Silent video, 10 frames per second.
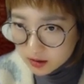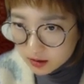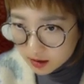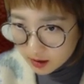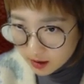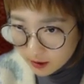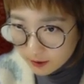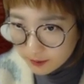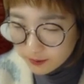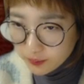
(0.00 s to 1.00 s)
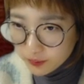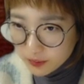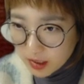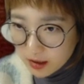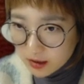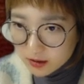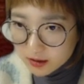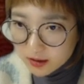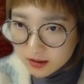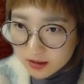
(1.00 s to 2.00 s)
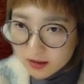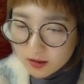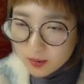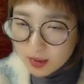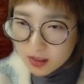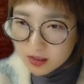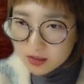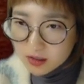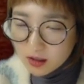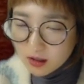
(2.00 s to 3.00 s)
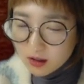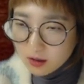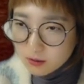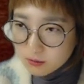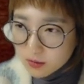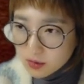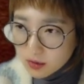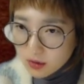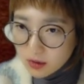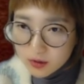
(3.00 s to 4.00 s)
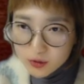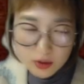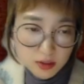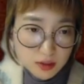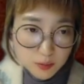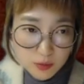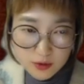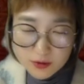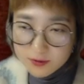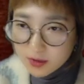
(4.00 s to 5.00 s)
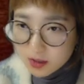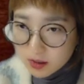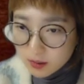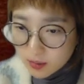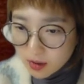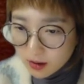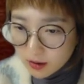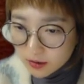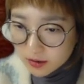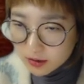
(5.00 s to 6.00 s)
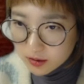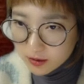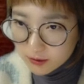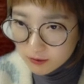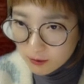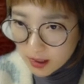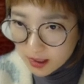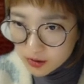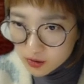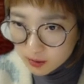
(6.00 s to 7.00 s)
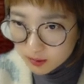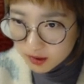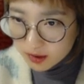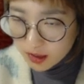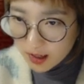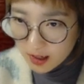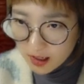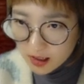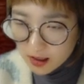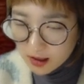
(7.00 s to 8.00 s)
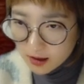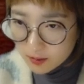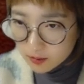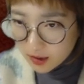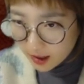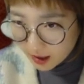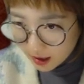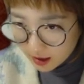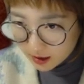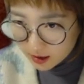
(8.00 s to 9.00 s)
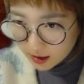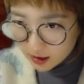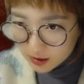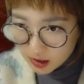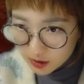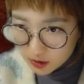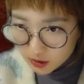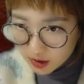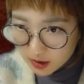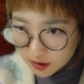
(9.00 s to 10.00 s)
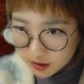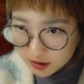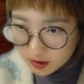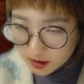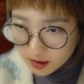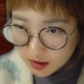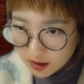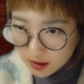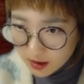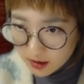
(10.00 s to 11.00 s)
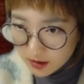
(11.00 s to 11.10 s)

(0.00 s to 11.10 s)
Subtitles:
here. This is a bit cautious move because if white jumps high, black can exchange this, and